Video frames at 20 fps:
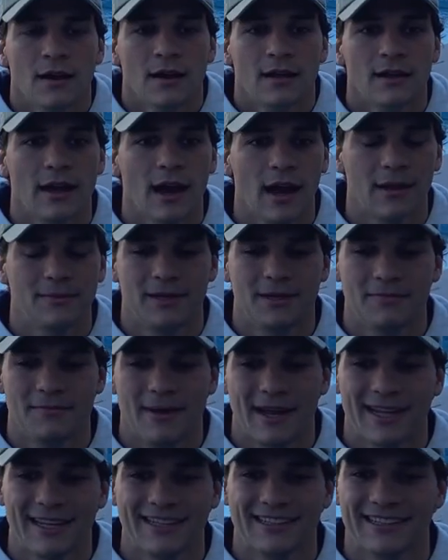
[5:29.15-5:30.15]
Yeah, I mean,
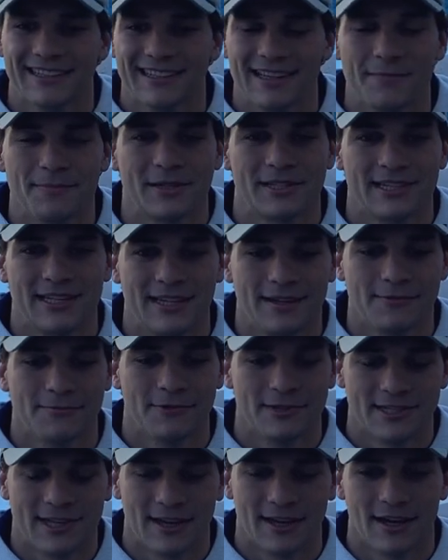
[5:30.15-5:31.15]
making the Olympic team
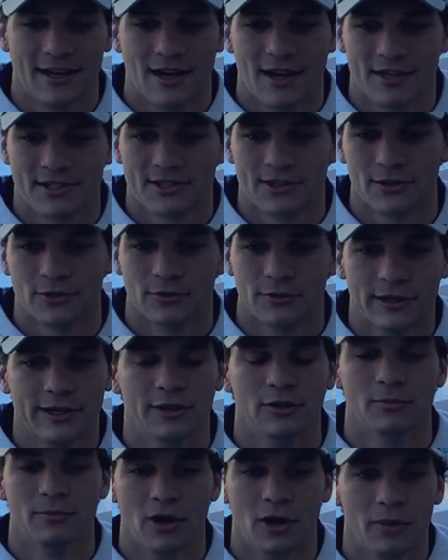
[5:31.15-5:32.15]
was a
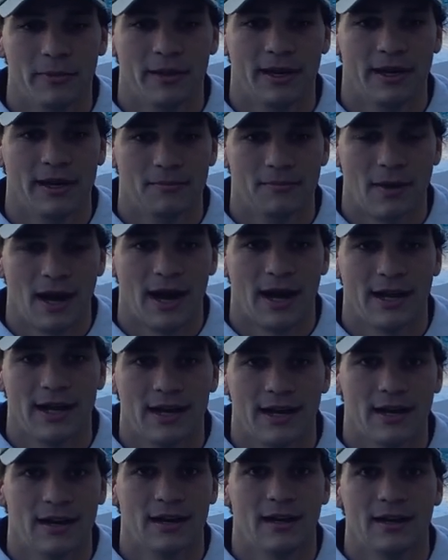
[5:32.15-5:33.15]
surreal moment in
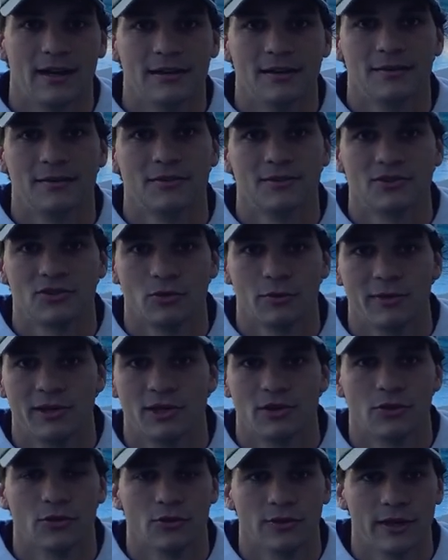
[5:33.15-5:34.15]
my swimming
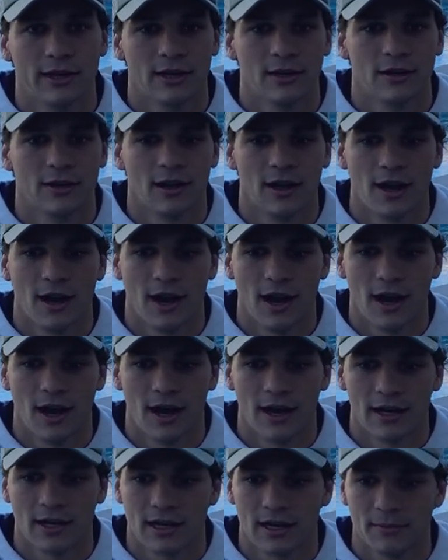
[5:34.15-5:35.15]
career.
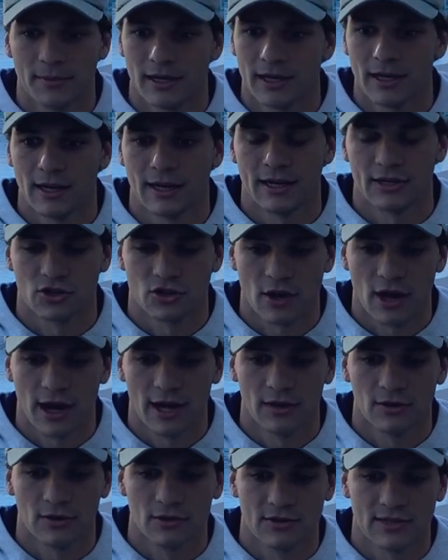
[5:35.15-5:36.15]
Coming in at
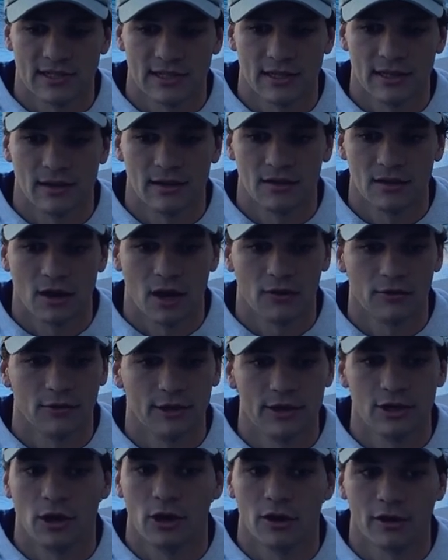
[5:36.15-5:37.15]
trials and not
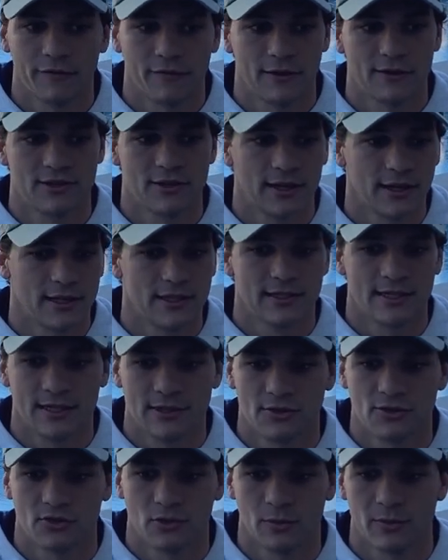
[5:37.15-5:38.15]
really knowing if I was going to
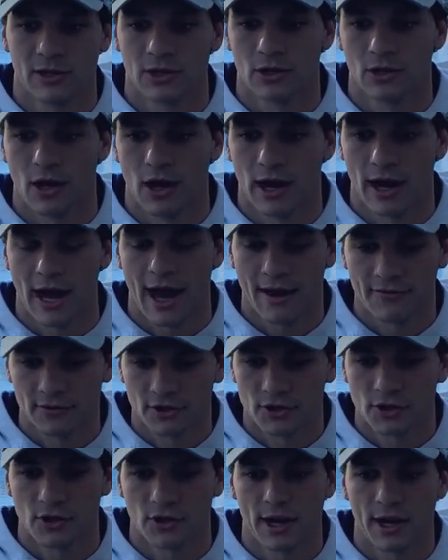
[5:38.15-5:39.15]
continue swimming or not
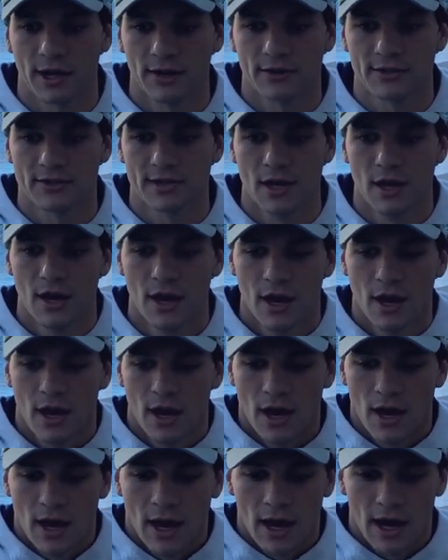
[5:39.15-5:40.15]
after trials
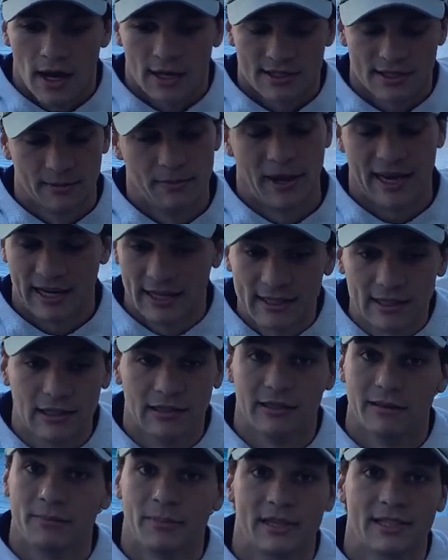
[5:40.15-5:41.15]
to making the
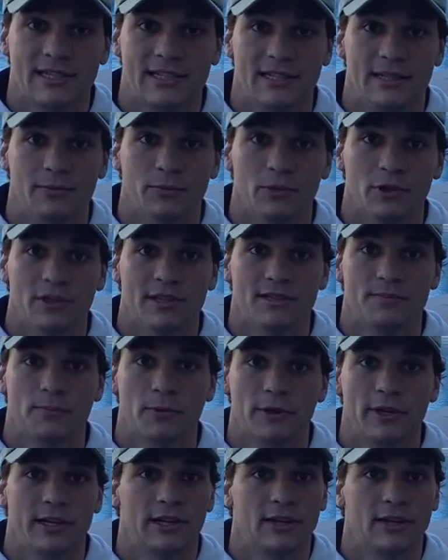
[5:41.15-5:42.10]
Olympic team was pretty